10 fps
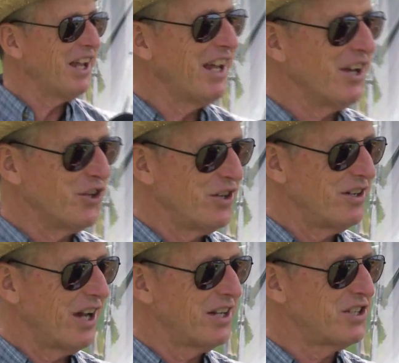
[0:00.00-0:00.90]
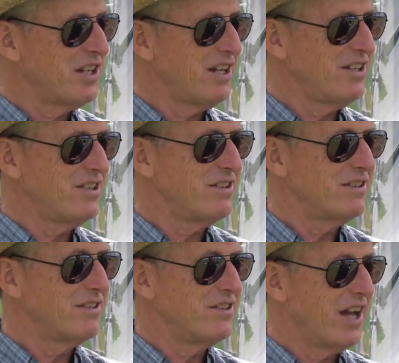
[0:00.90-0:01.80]
in
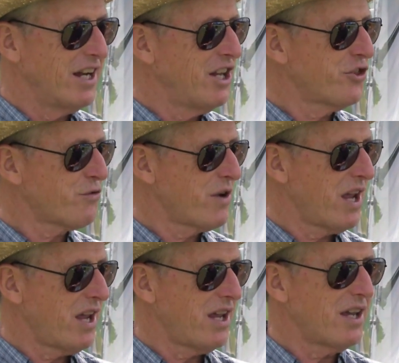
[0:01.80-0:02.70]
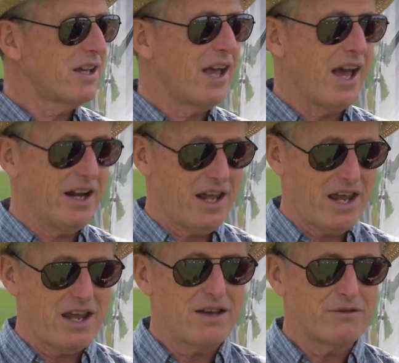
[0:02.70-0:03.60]
1993, at
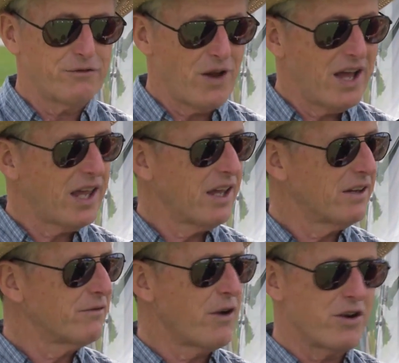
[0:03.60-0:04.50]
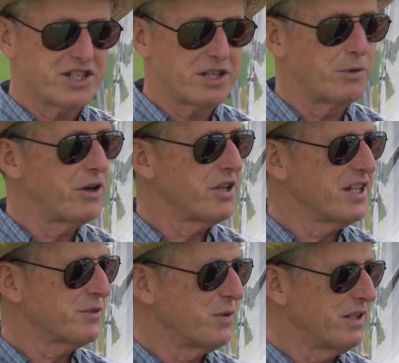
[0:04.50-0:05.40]
a fly-in very similar to
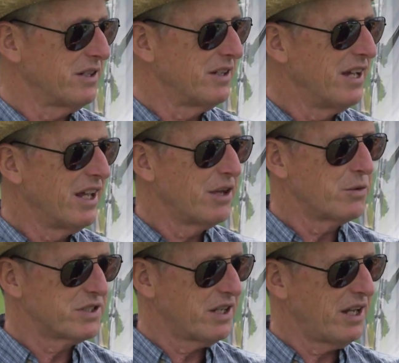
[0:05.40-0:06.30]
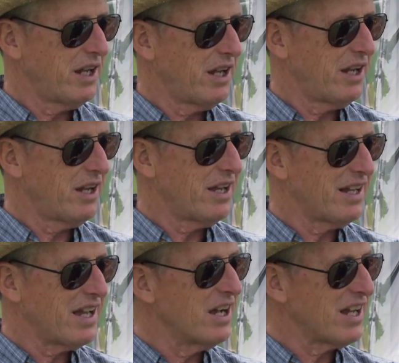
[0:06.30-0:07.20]
this one, there was a
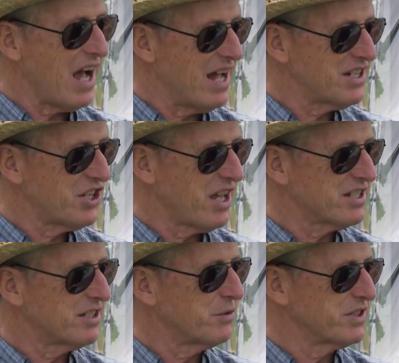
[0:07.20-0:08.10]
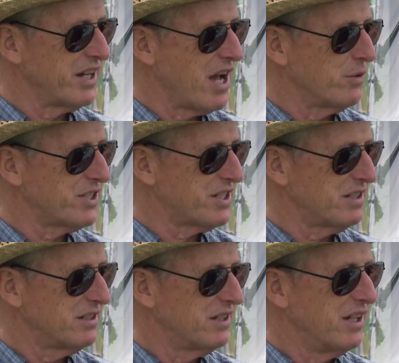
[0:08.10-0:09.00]
a contest that was announced
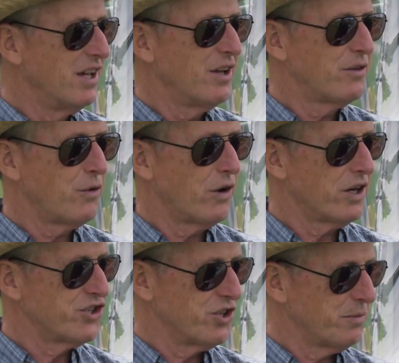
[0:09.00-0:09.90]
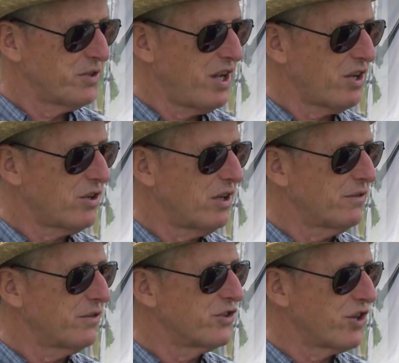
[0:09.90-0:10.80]
for a jump
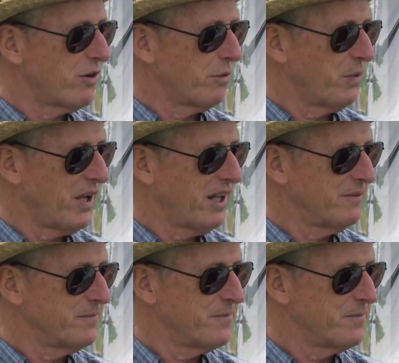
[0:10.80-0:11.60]
takeoff gyroplane